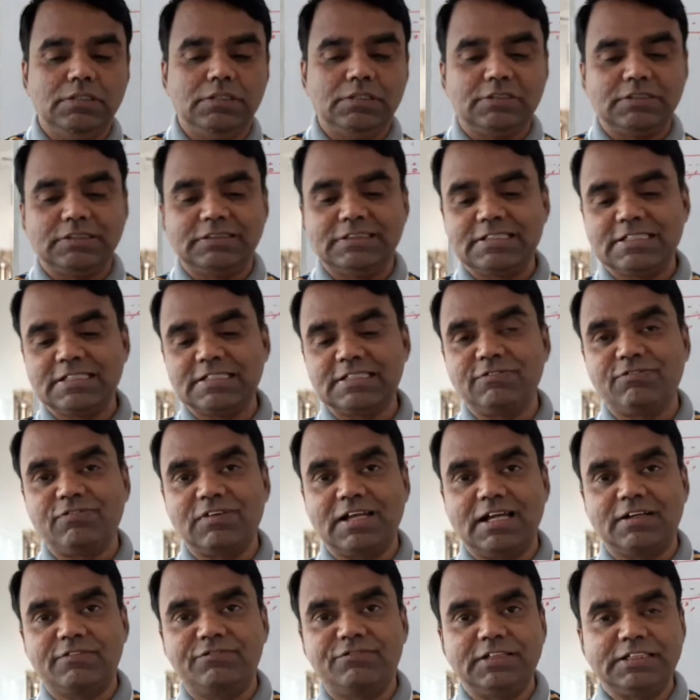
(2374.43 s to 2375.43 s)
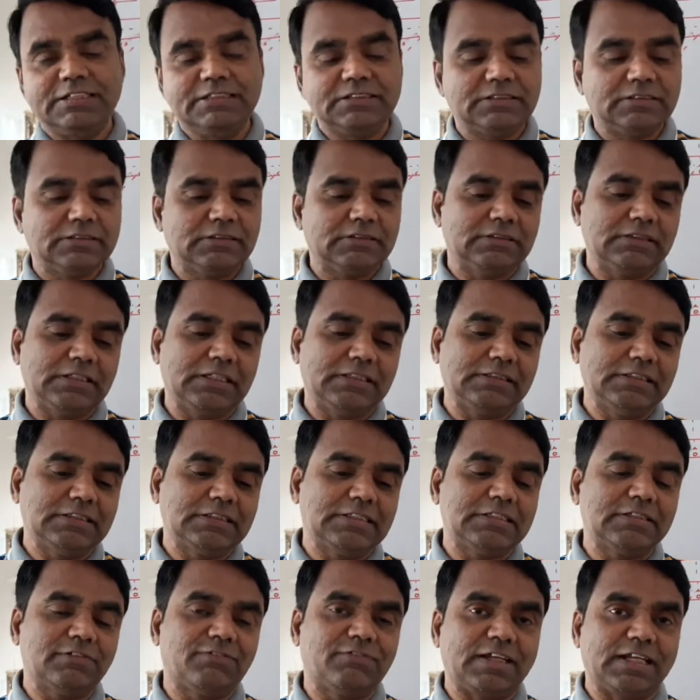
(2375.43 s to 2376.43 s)
this is the flat face, and this
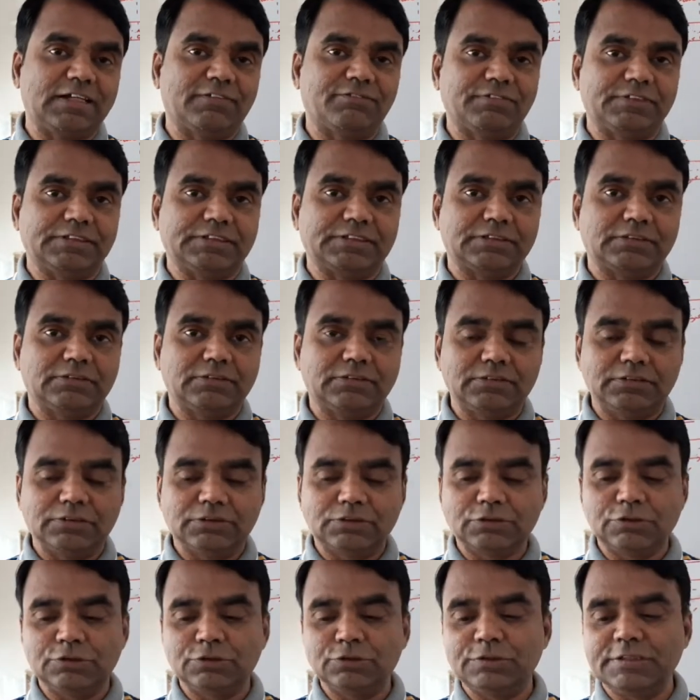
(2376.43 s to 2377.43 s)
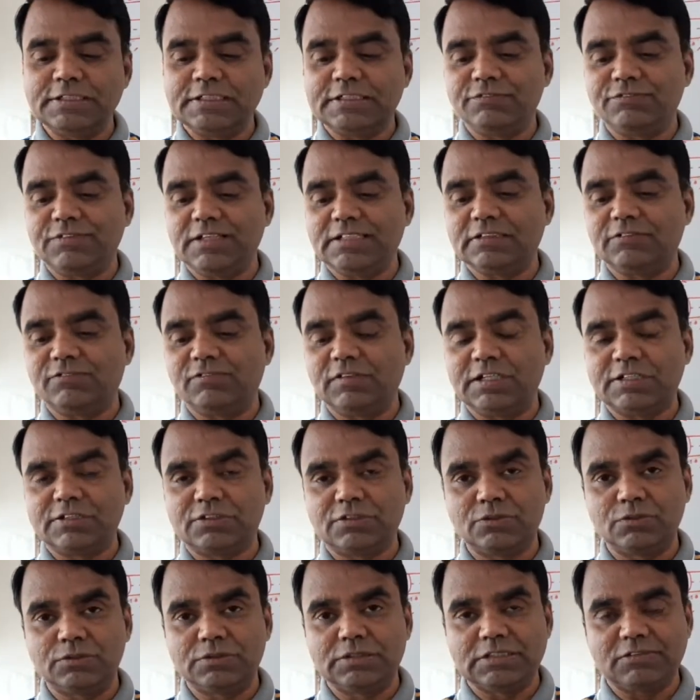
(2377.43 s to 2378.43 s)
is the flat face. So you need to find the flux
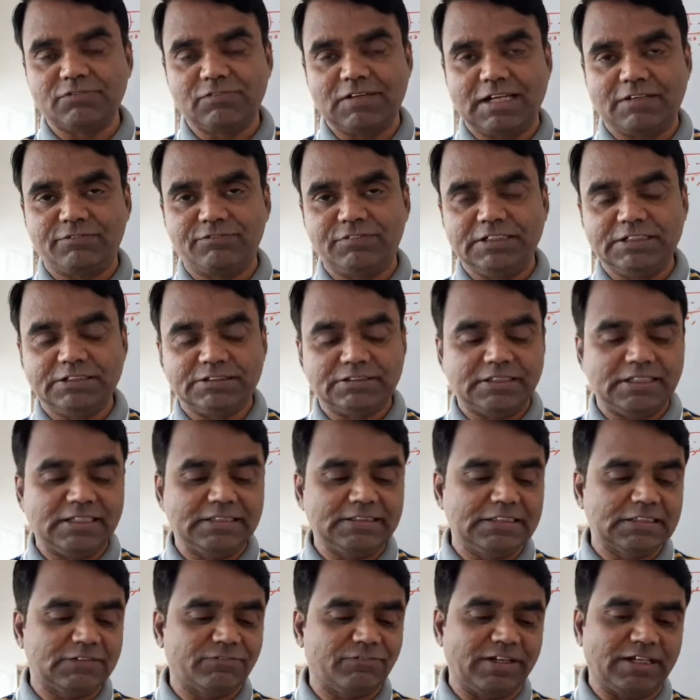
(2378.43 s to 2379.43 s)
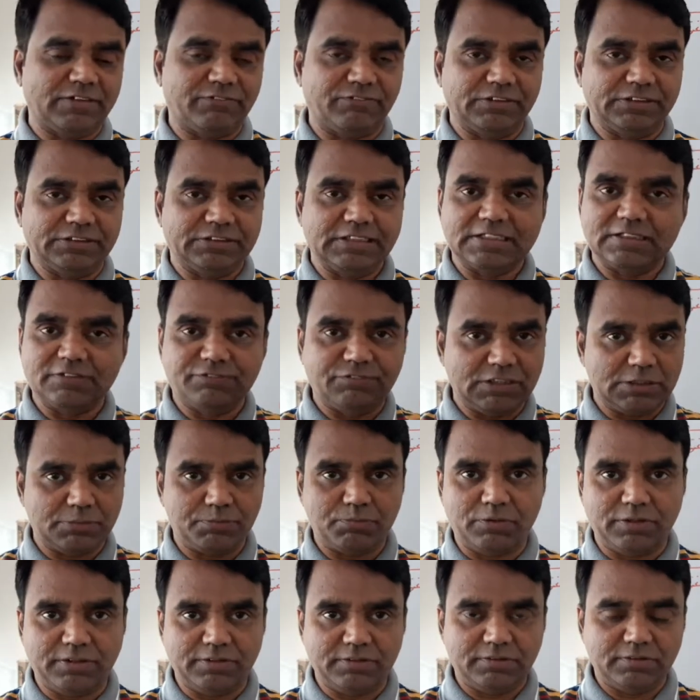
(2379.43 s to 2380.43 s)
through this flat face and this flat face. That's the first
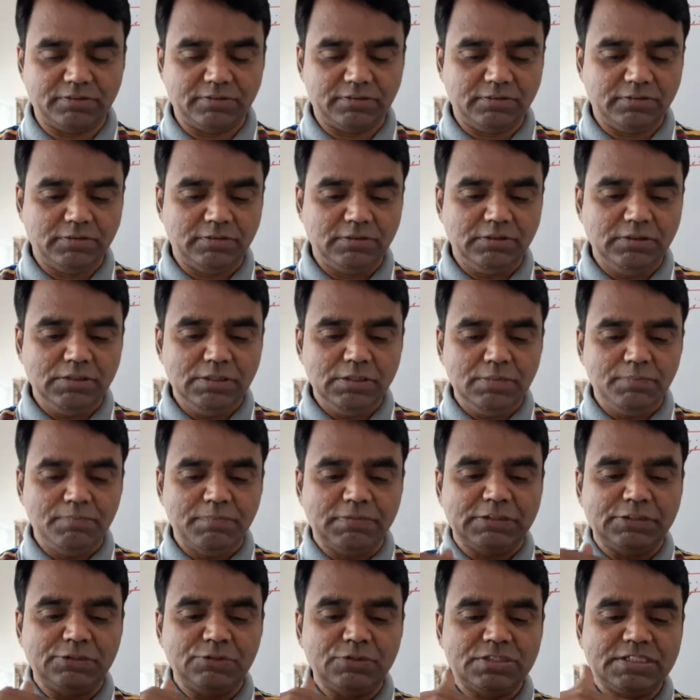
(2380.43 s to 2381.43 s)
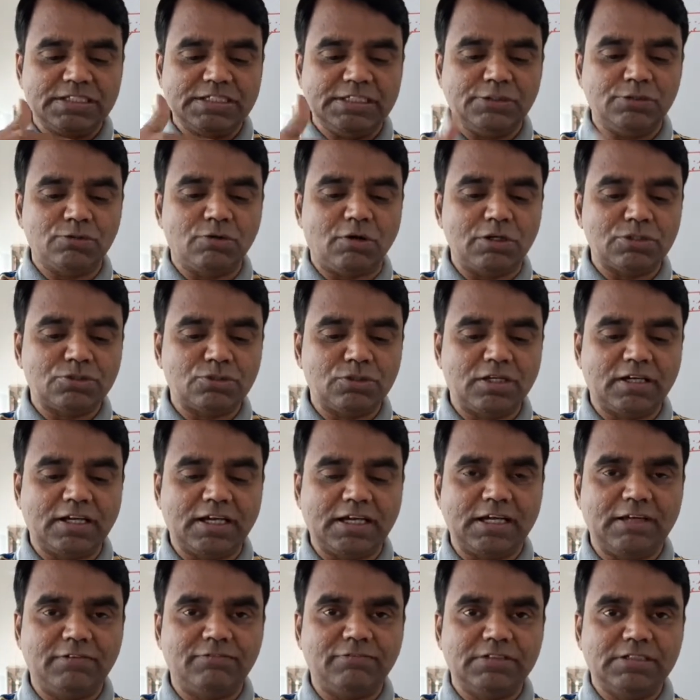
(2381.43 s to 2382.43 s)
point. But then you see, you also
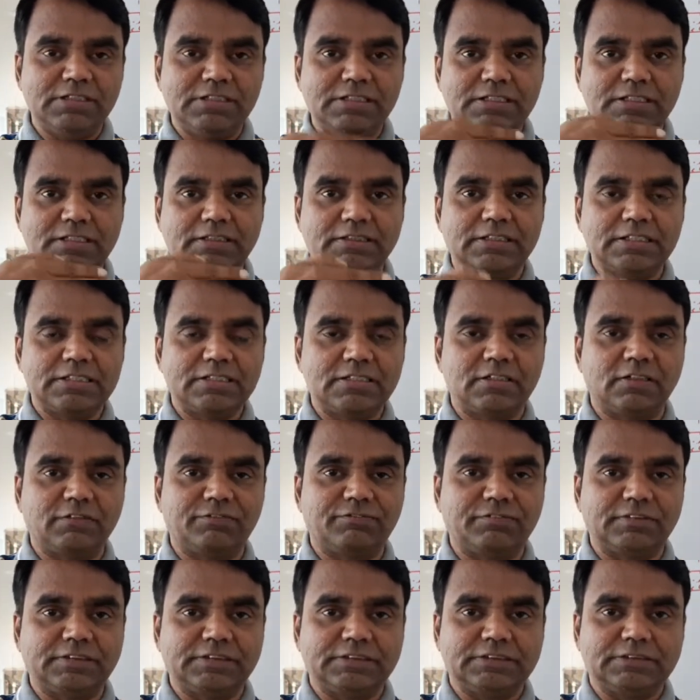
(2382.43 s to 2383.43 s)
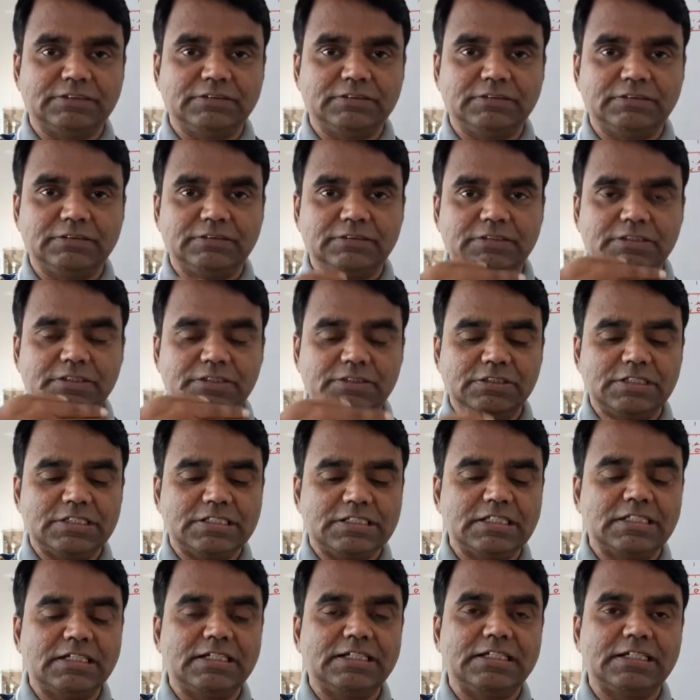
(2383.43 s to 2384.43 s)
have this surface, the
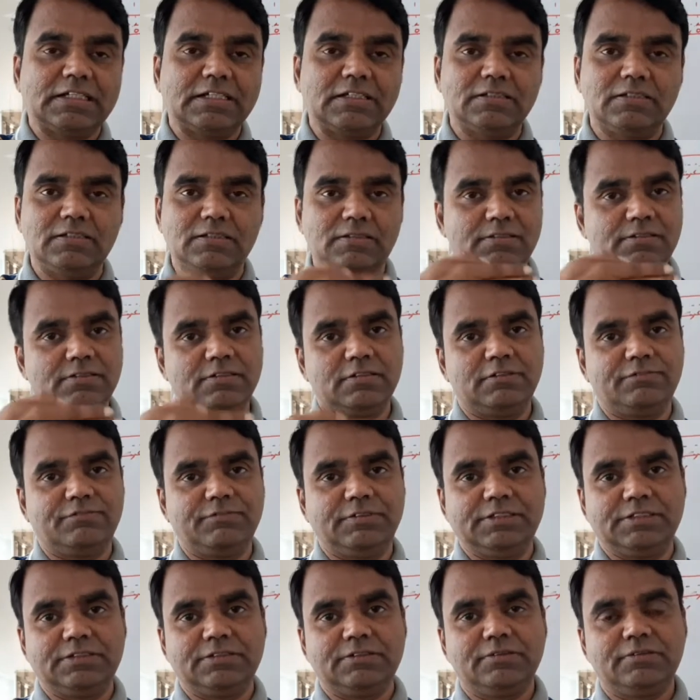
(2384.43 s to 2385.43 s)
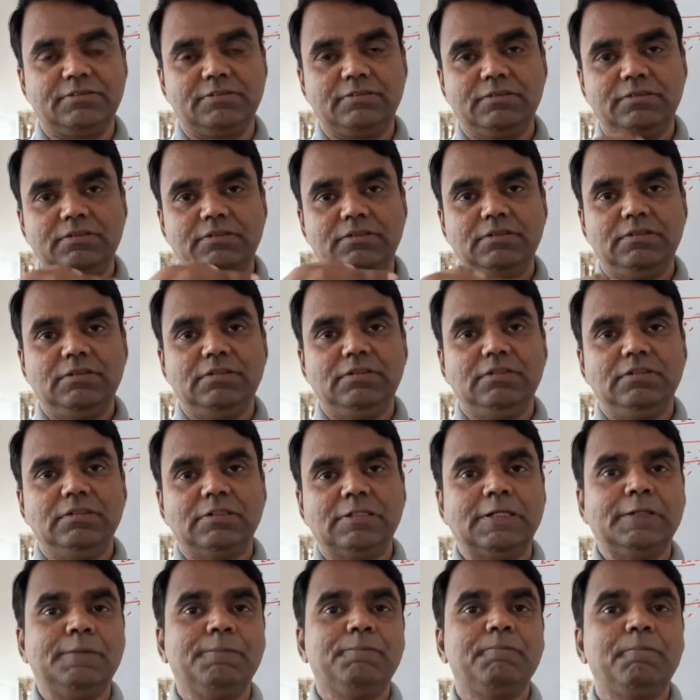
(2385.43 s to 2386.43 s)
cylindrical surface.
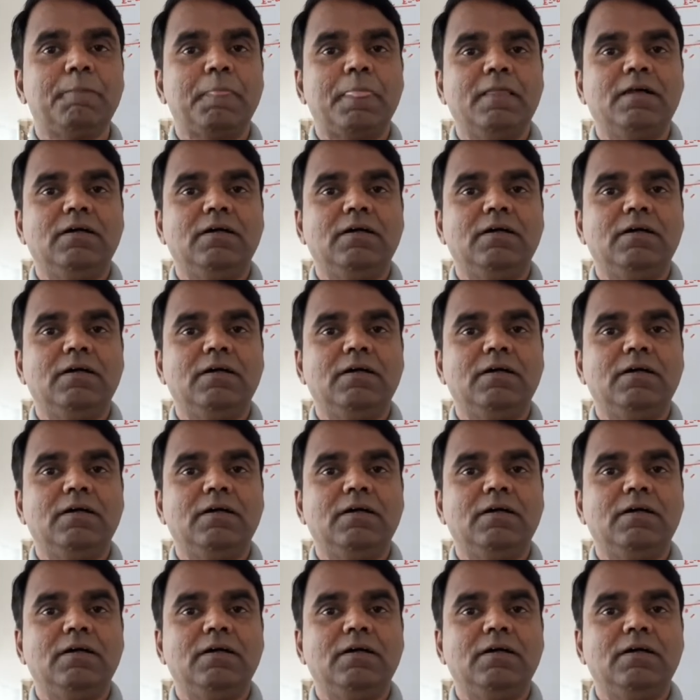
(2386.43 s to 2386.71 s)
Okay?